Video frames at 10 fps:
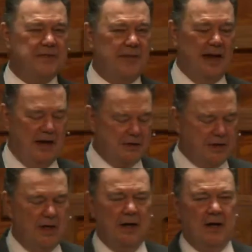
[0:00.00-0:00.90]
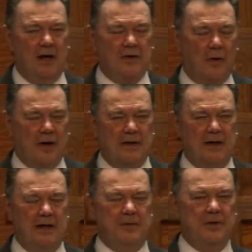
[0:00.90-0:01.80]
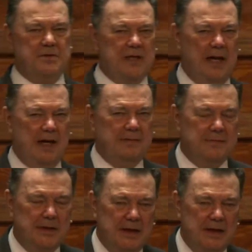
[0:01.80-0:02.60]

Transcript: flesh, according to Hebrews 10,